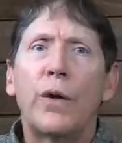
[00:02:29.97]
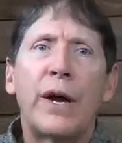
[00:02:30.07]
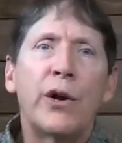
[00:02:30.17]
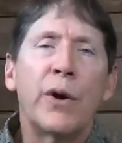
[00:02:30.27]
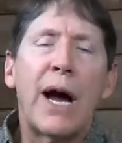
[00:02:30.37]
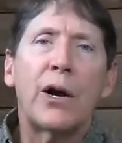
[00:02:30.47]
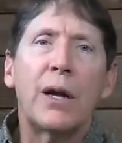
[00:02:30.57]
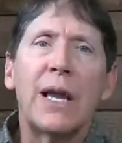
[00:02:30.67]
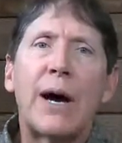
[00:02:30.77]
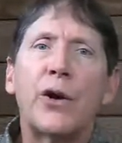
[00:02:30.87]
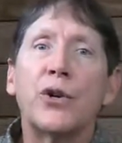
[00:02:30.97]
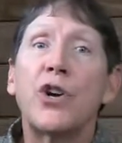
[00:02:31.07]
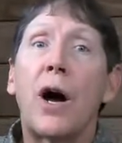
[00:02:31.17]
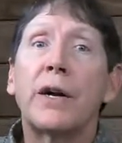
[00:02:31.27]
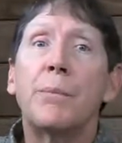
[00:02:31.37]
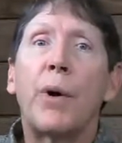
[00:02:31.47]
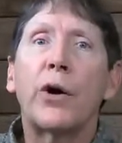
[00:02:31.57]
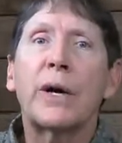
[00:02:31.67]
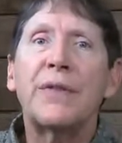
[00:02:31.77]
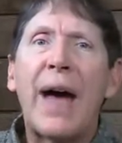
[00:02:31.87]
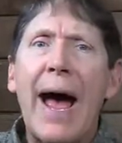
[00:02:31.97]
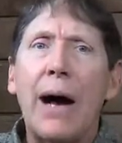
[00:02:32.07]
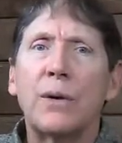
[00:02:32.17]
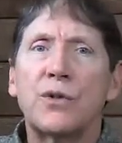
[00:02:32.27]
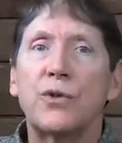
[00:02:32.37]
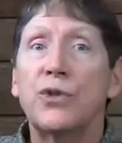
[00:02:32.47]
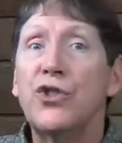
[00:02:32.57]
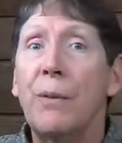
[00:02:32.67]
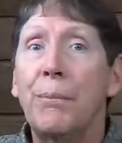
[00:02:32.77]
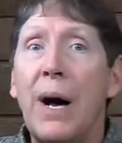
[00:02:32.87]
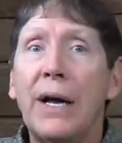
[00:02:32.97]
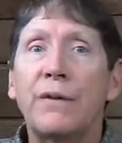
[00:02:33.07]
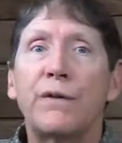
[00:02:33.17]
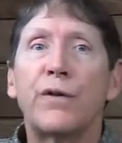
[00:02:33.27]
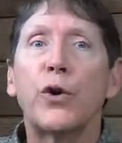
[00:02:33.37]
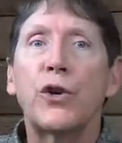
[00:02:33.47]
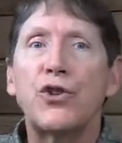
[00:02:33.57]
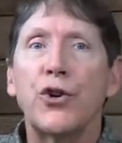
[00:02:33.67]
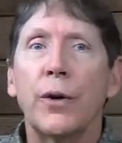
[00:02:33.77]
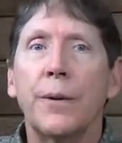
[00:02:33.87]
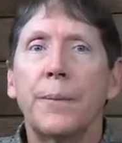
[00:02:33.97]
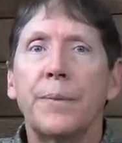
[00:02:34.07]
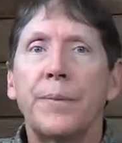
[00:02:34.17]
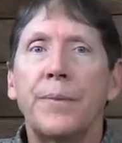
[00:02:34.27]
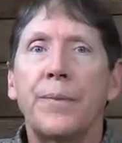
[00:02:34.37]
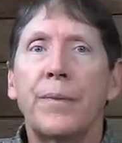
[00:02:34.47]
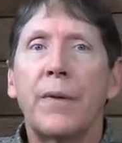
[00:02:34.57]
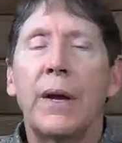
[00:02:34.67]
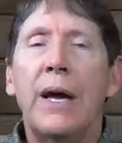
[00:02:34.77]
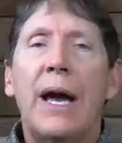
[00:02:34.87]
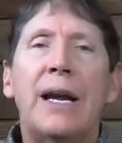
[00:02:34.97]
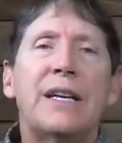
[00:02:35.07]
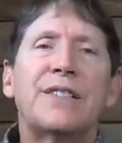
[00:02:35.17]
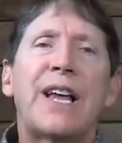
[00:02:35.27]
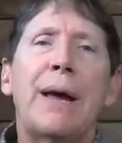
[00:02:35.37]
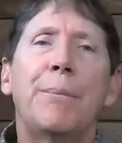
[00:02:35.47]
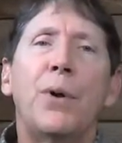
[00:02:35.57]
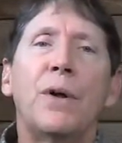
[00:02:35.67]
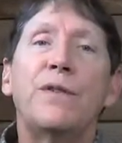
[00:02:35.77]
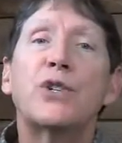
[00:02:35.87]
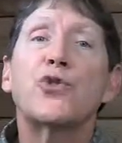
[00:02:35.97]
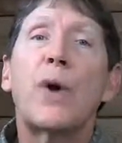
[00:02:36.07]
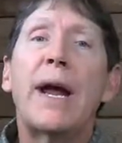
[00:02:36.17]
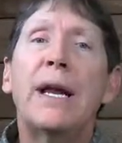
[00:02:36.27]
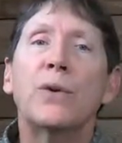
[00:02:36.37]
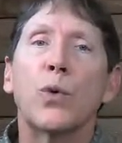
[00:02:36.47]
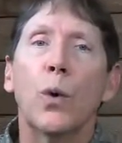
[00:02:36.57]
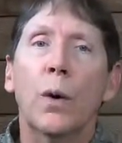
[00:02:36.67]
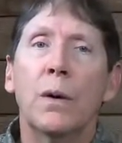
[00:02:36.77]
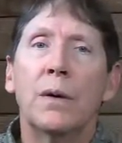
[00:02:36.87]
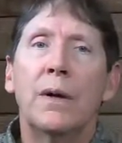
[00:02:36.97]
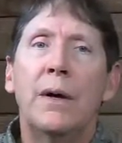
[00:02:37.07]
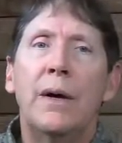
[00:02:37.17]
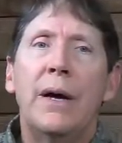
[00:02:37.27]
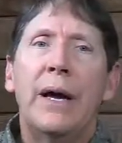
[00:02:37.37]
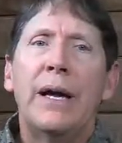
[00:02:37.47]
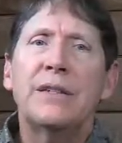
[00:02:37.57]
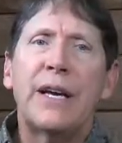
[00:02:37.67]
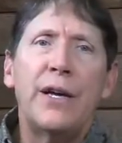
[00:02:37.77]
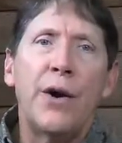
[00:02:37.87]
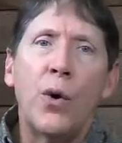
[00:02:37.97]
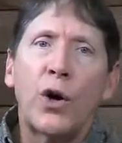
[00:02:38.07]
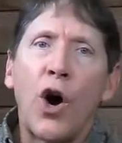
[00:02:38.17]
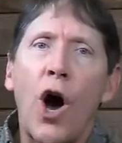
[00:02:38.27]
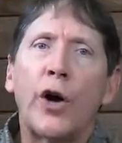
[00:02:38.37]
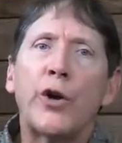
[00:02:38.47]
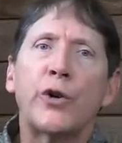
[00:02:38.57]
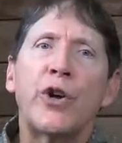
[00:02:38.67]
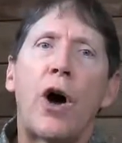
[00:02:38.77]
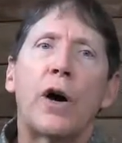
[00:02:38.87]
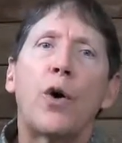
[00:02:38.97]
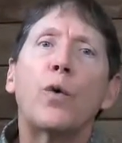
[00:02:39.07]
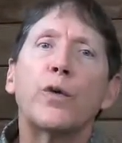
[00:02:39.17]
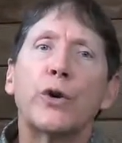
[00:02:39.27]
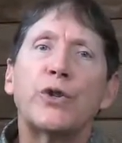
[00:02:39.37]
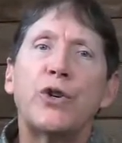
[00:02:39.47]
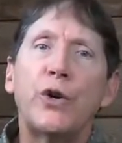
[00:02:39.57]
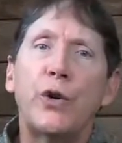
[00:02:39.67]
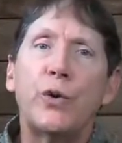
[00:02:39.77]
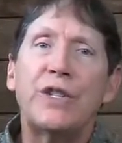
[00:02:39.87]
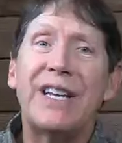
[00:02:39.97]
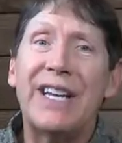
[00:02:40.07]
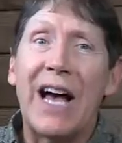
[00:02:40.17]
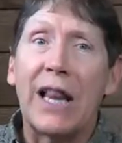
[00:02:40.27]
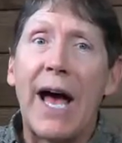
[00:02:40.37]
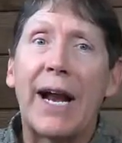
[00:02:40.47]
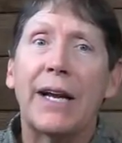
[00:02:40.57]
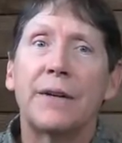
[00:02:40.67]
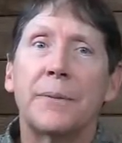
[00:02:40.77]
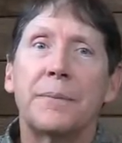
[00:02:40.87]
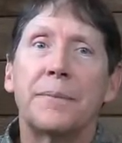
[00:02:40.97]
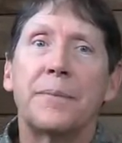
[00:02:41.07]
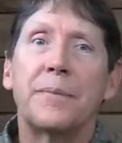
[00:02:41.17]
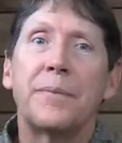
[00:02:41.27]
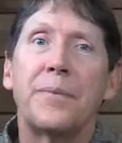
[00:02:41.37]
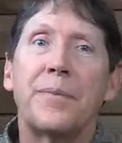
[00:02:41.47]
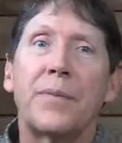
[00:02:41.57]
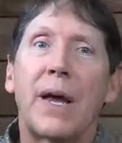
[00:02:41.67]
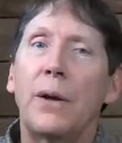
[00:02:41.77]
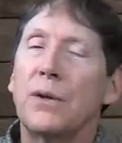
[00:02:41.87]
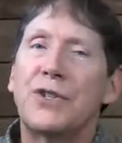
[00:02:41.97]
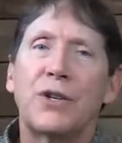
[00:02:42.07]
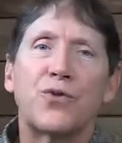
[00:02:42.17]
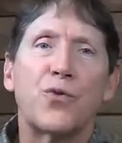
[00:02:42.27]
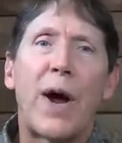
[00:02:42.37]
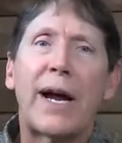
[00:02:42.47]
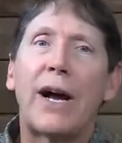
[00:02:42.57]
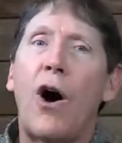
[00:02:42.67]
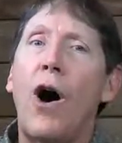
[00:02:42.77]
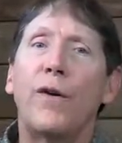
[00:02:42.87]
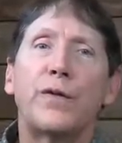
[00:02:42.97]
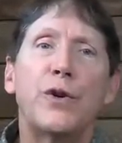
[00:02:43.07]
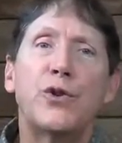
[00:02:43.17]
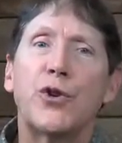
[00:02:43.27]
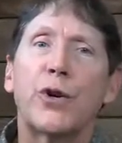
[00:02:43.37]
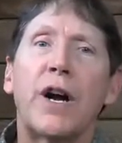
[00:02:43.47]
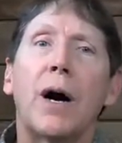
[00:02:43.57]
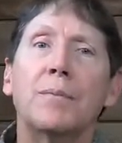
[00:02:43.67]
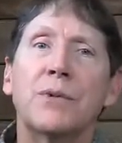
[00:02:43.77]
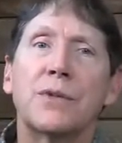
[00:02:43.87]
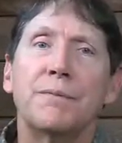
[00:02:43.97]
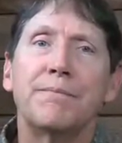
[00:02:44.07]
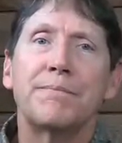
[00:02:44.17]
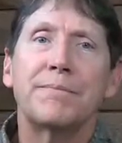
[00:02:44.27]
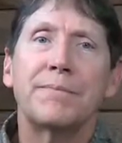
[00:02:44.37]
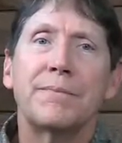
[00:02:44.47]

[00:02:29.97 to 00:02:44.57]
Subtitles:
or that you're not going to allow your dog to bark in the house or jump on furniture. An example of a training rule is that you don't call your dog over to you to yell at it. It'll just wreck all future comes.